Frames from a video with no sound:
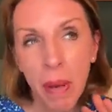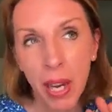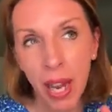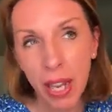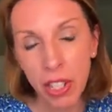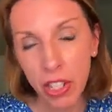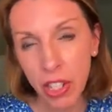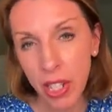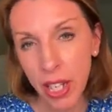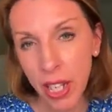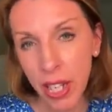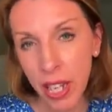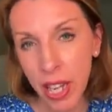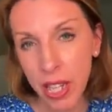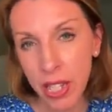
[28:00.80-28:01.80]
But
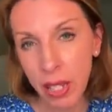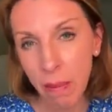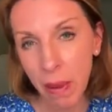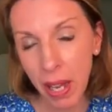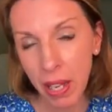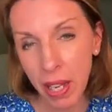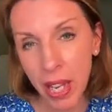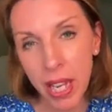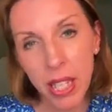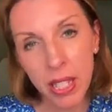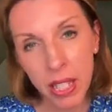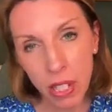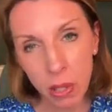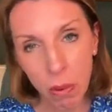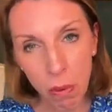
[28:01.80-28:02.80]
actually, it's about,
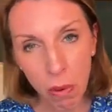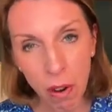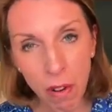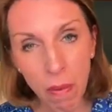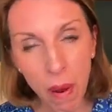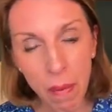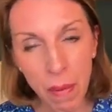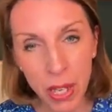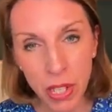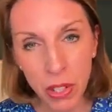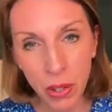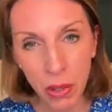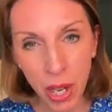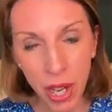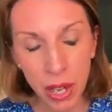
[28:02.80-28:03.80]
is it to improve my
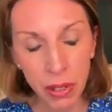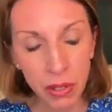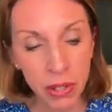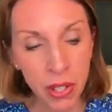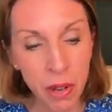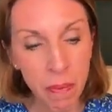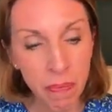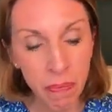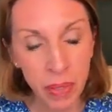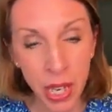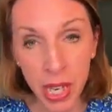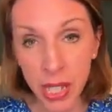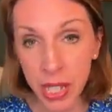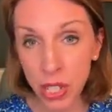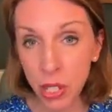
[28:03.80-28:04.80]
mental health?
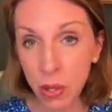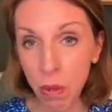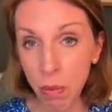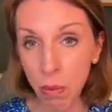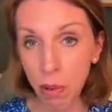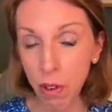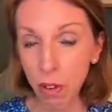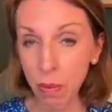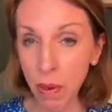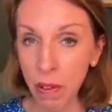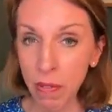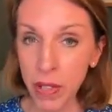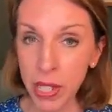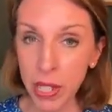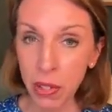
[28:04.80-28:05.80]
Is it to improve
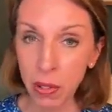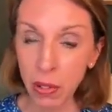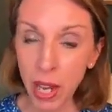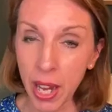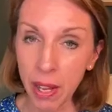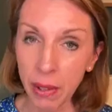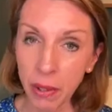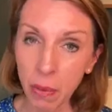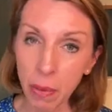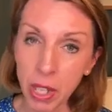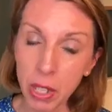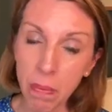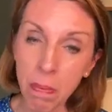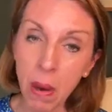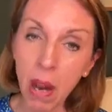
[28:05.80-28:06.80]
my physical health?
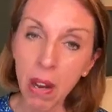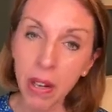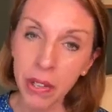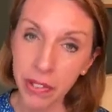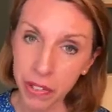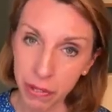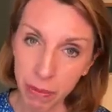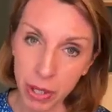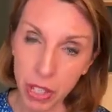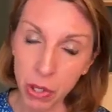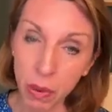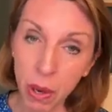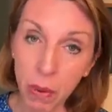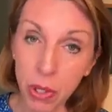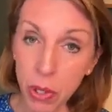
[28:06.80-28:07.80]
Which parts of me
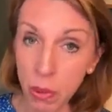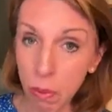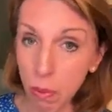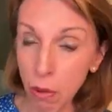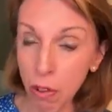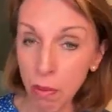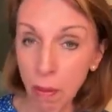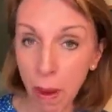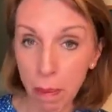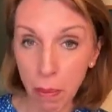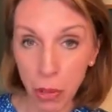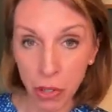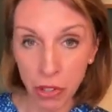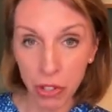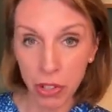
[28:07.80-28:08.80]
do I want to improve my
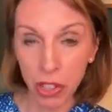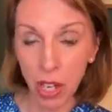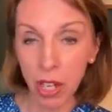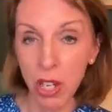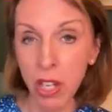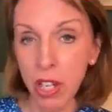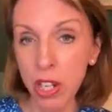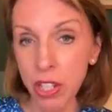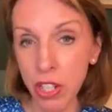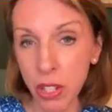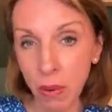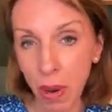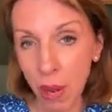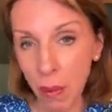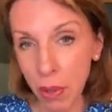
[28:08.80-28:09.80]
posture?
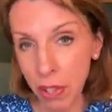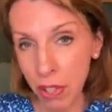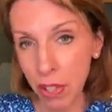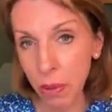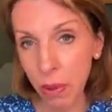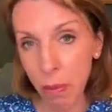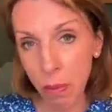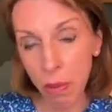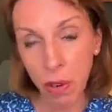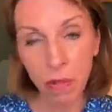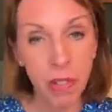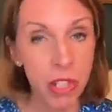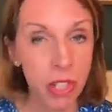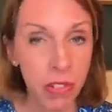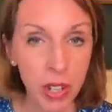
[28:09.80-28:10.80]
Do I want to
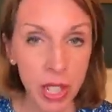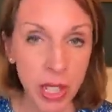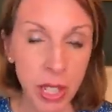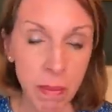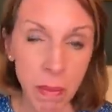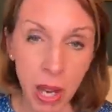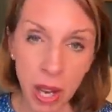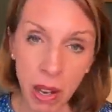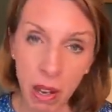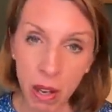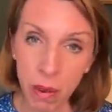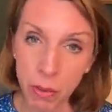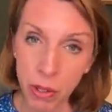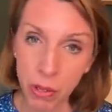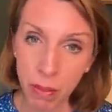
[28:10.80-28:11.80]
improve the strength in my
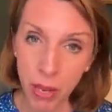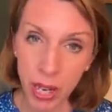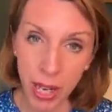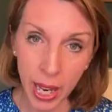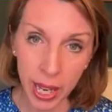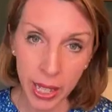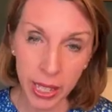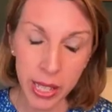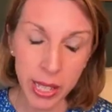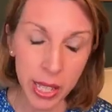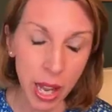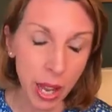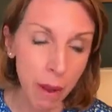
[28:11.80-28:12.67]
arms or my legs?